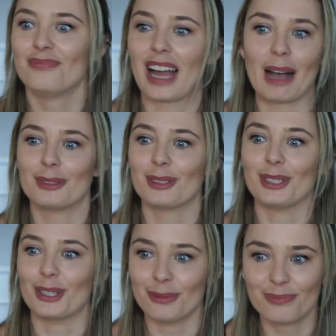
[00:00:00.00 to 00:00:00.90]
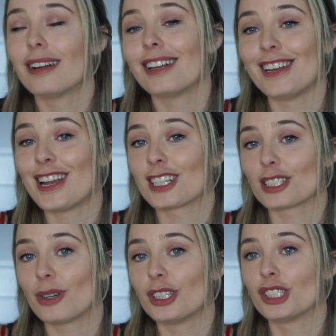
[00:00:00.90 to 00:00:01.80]
Absolutely not.
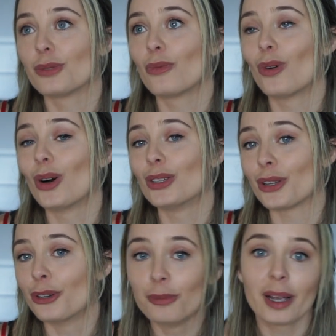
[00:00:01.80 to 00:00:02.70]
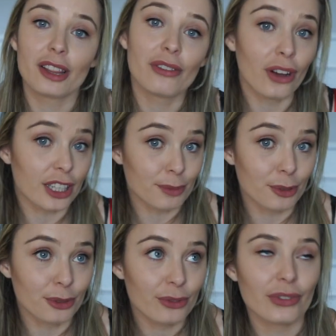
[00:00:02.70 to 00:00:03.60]
Next question was, who made the first
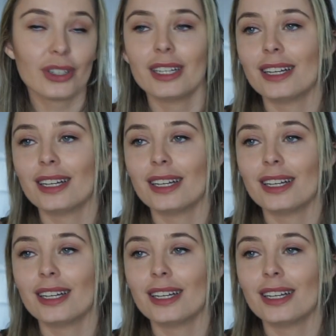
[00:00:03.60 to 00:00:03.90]
move?